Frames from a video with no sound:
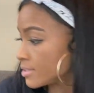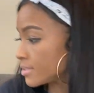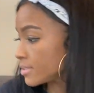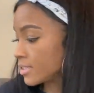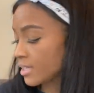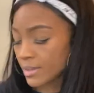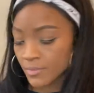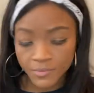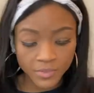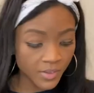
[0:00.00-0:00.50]

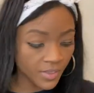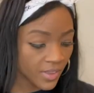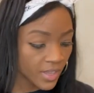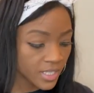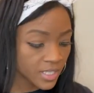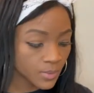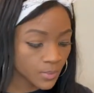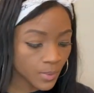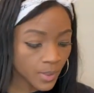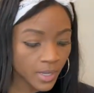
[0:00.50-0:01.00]
And for
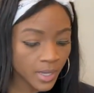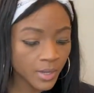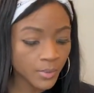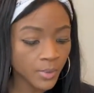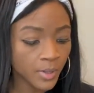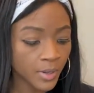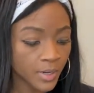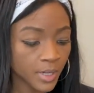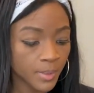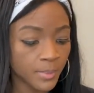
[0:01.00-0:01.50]
this one, we're
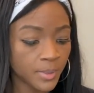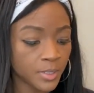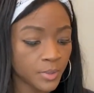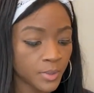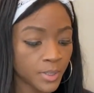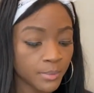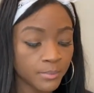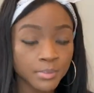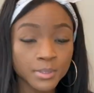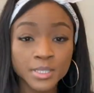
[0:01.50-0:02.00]
gonna be
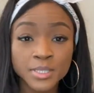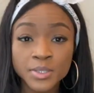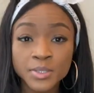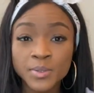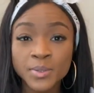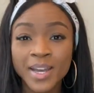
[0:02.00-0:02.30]
doing blue